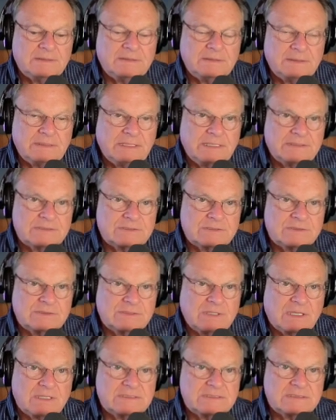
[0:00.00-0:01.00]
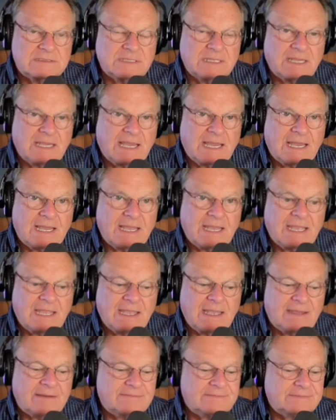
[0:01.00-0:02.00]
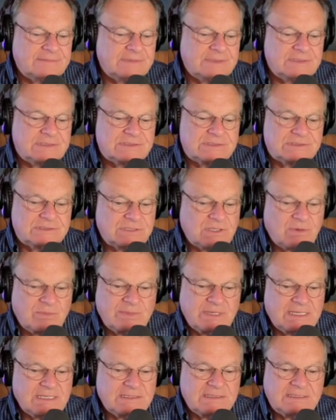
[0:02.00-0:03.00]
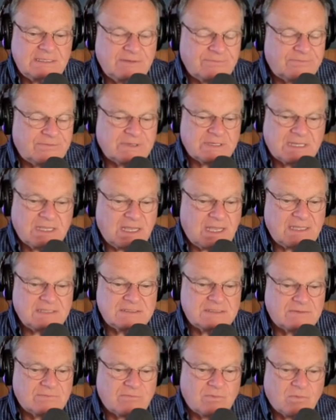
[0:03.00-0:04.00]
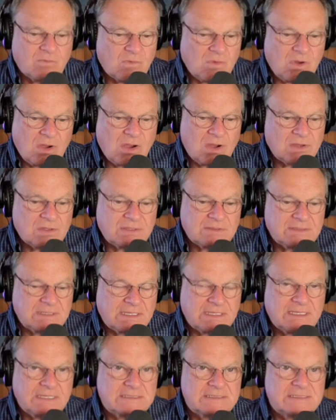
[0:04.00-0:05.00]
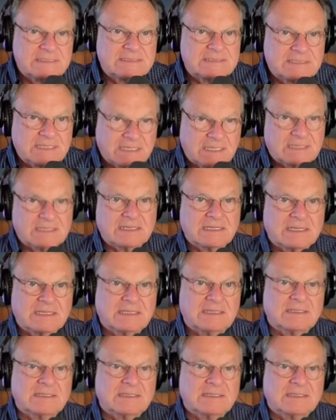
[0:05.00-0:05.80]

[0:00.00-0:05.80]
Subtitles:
It's just so many different kinds of wrong that it's sickening.